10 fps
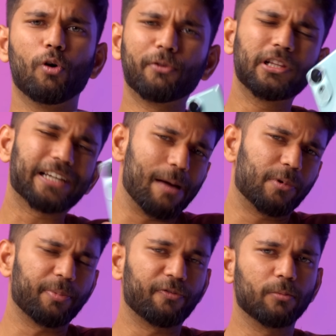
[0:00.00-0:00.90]
overall, the
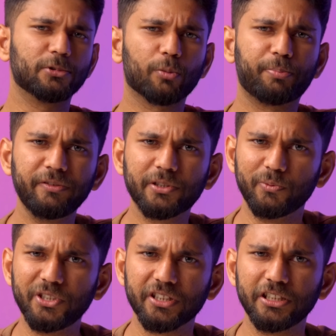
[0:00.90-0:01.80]
camera performance of previous
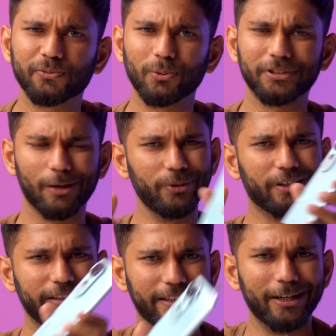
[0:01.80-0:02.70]
V series phones have been
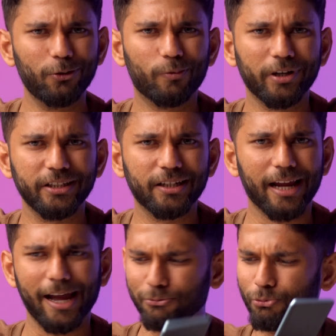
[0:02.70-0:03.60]
retained over here,
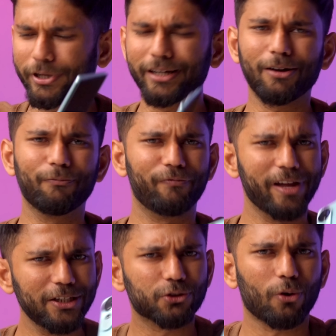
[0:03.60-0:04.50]
and you get a
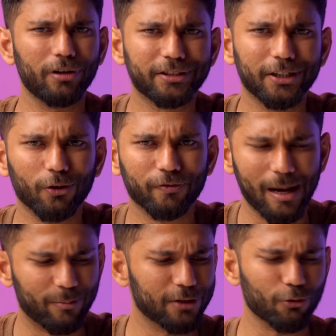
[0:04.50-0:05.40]
very solid set of
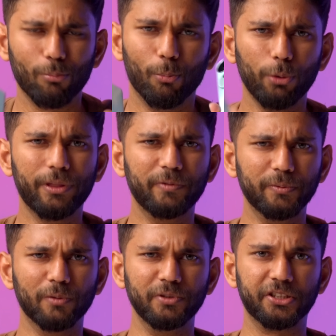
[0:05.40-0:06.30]
cameras on both the
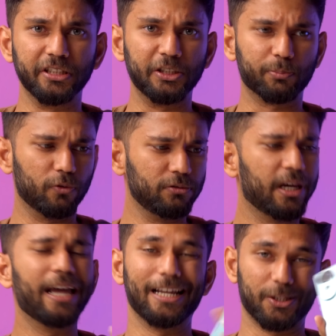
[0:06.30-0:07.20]
Vivo V series phone,
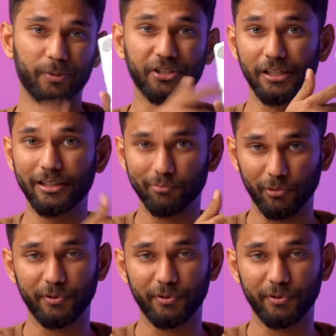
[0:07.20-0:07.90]
especially the